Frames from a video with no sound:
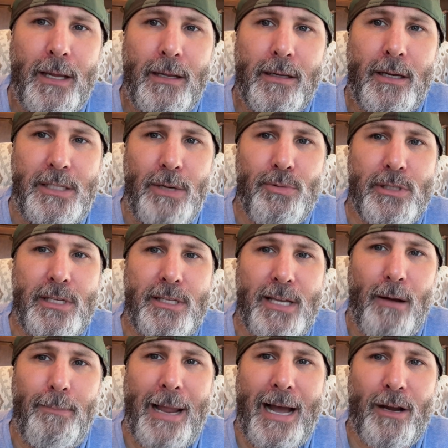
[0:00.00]
because he was the
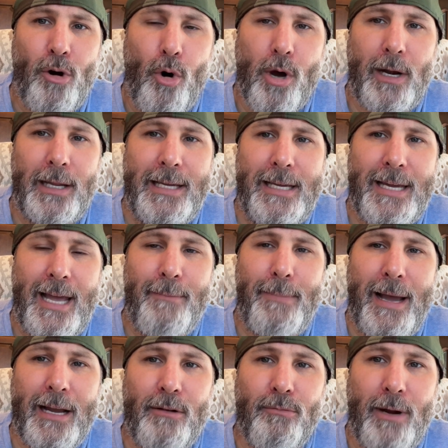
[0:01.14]
cell block orderly, he came
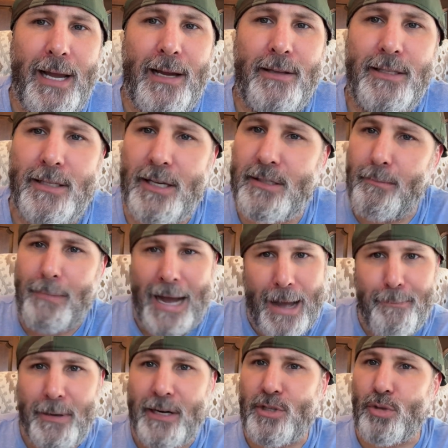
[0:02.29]
back around. He does the
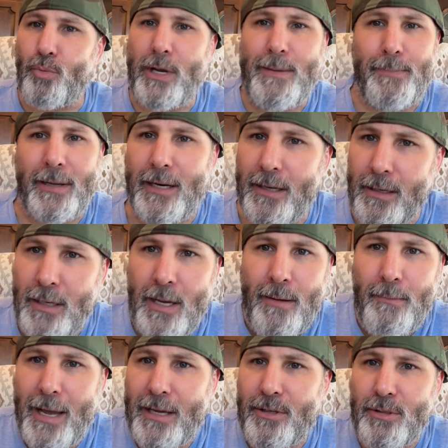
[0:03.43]
mopping and the sweeping and the
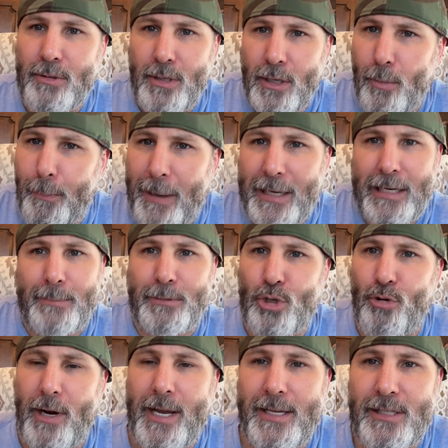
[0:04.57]
making, picking up the
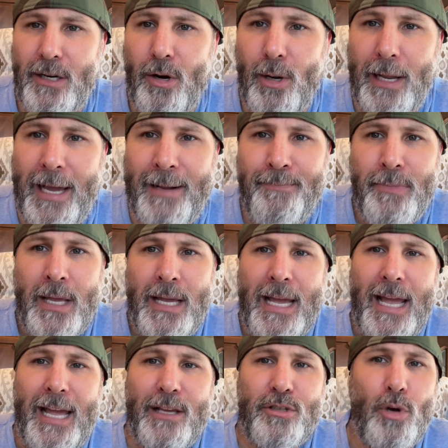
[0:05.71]
trays and all that.
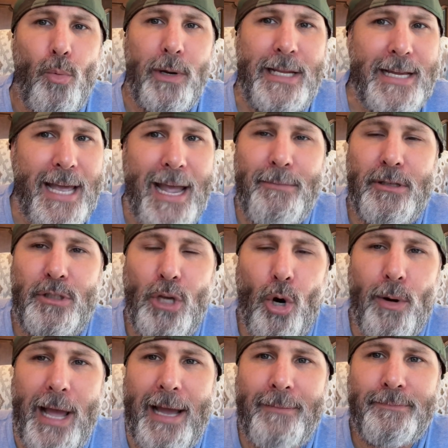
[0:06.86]
And so when he came to do
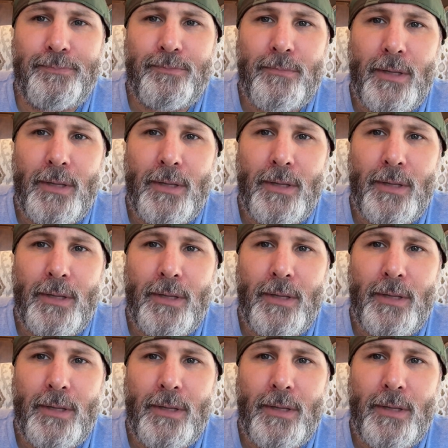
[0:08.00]
that,